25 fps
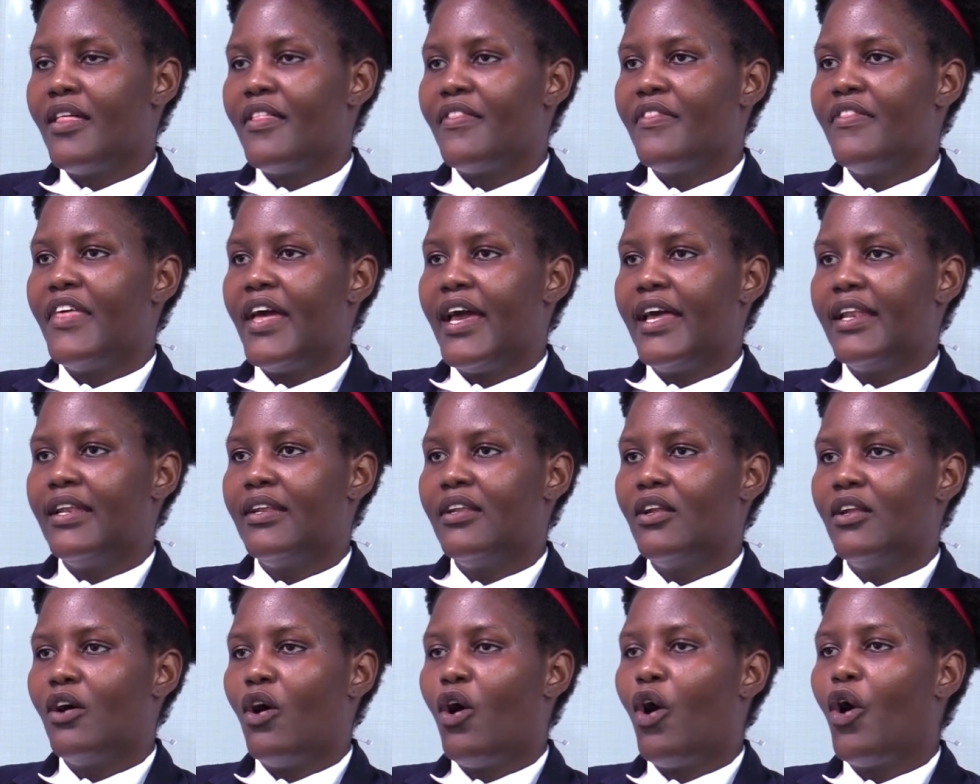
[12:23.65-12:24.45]

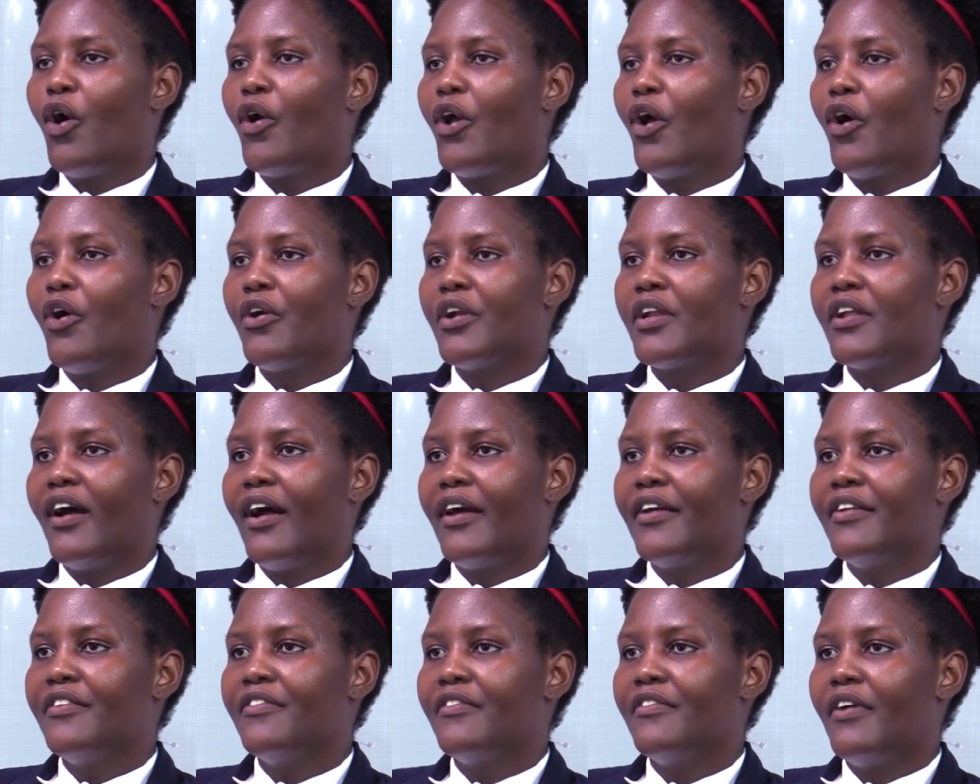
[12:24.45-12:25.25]
then
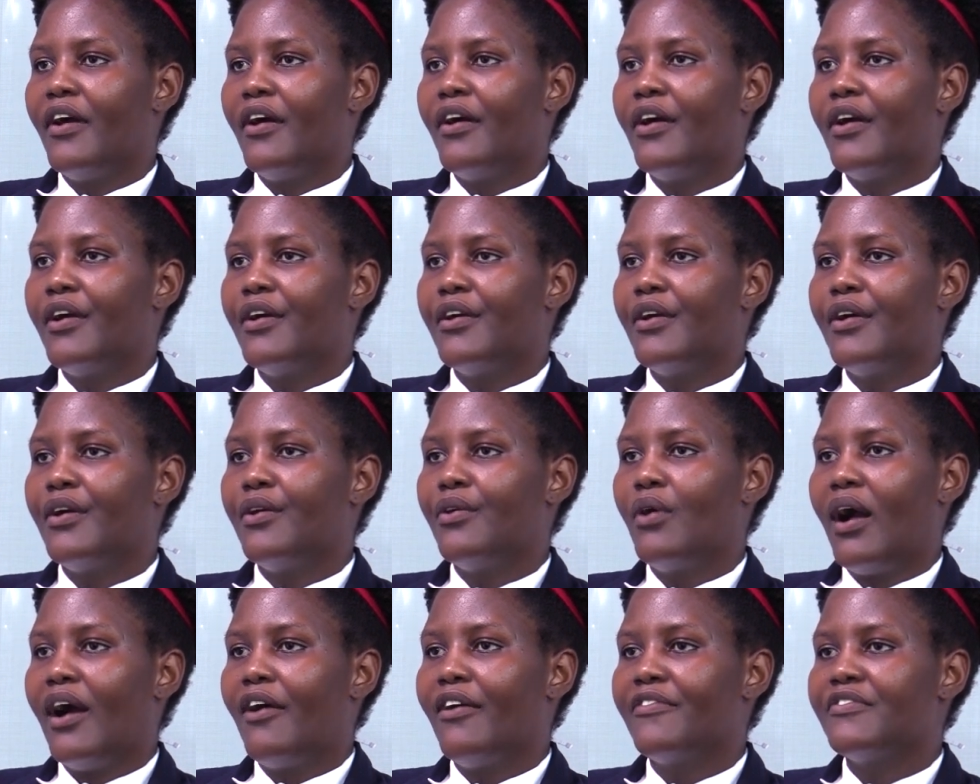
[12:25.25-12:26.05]

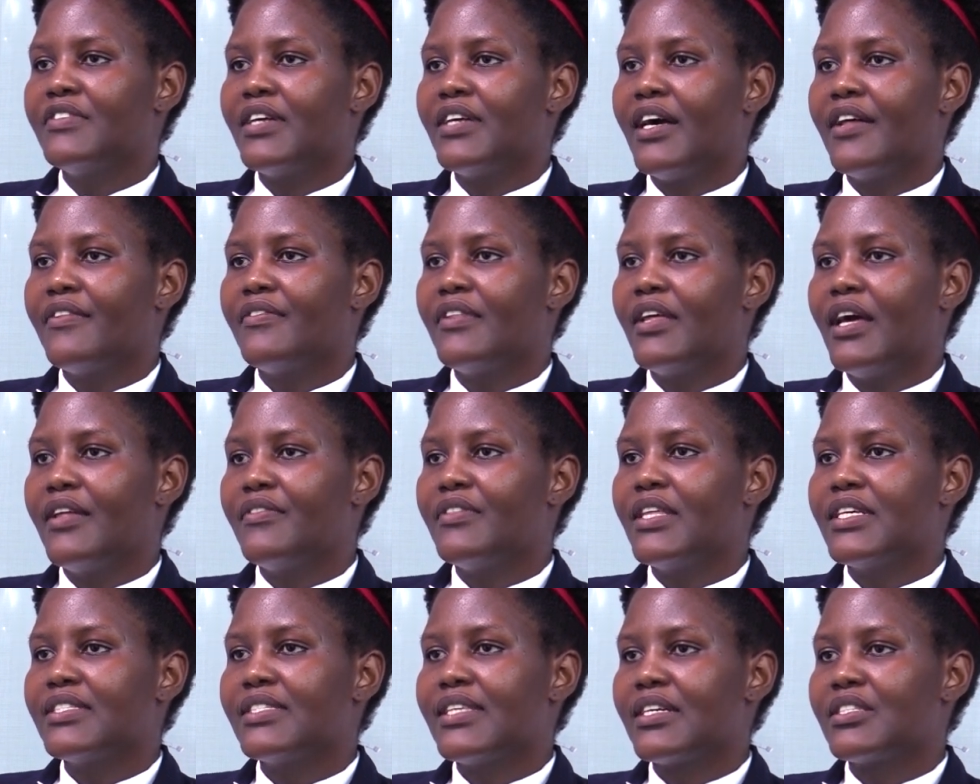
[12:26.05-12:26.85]
after
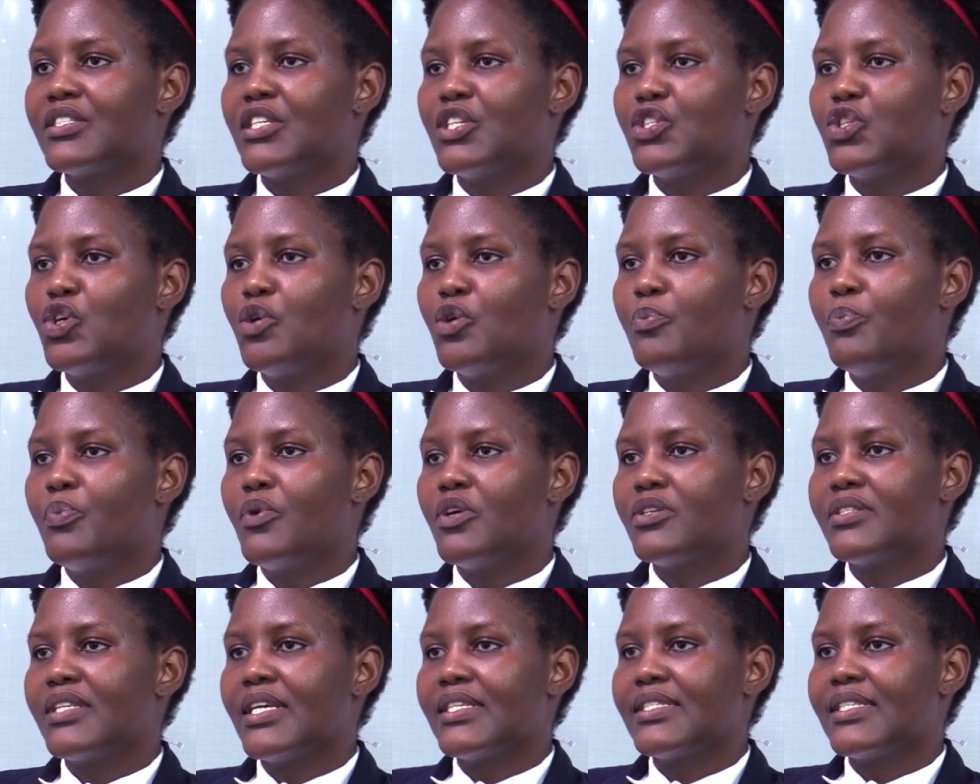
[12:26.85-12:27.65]
the succession
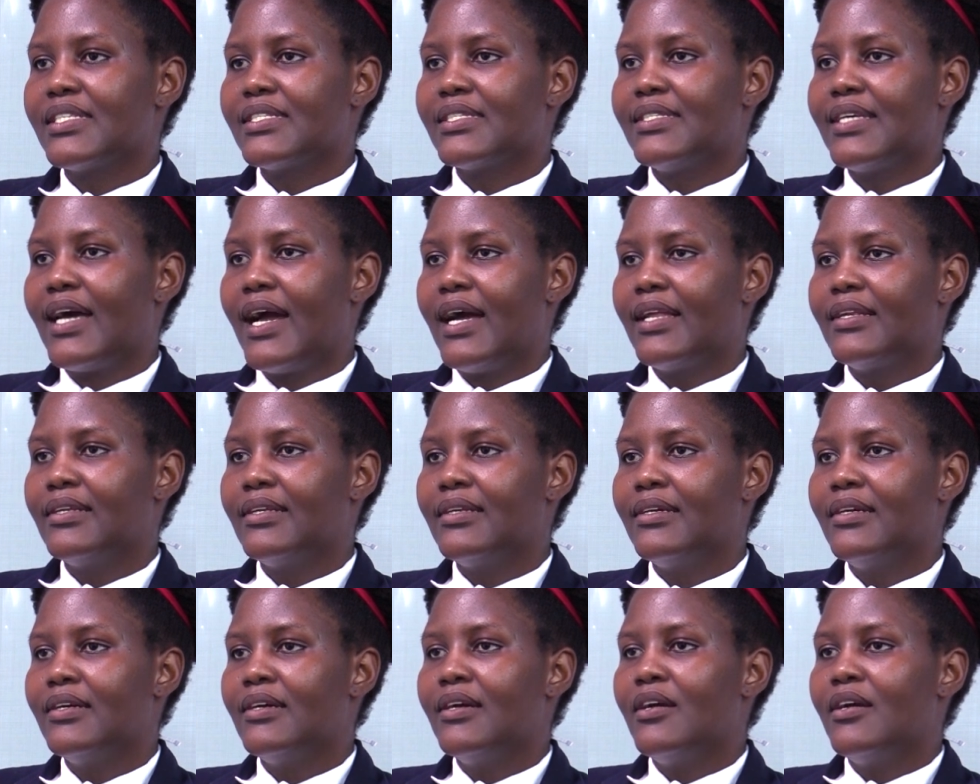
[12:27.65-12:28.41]
process is done,